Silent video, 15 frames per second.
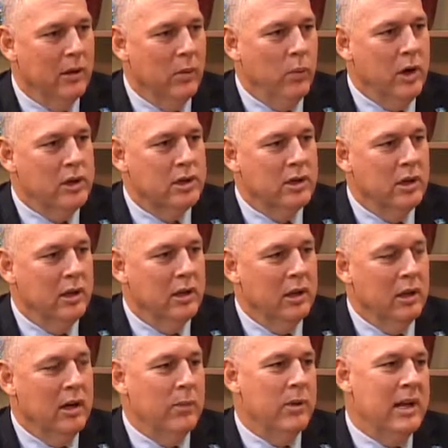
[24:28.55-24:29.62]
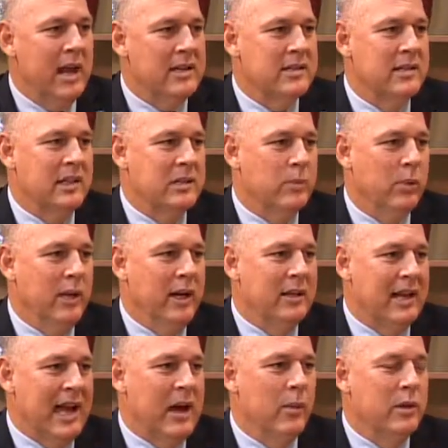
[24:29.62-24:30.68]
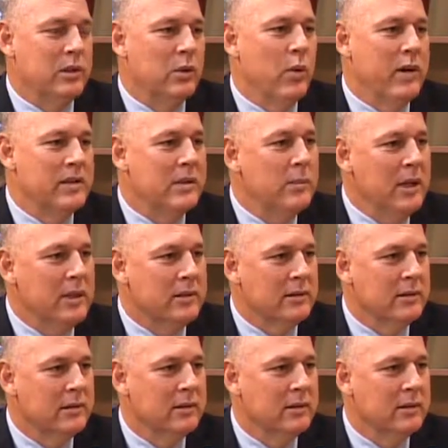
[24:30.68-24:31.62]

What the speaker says: which the government hasn't explained how it's going to meet.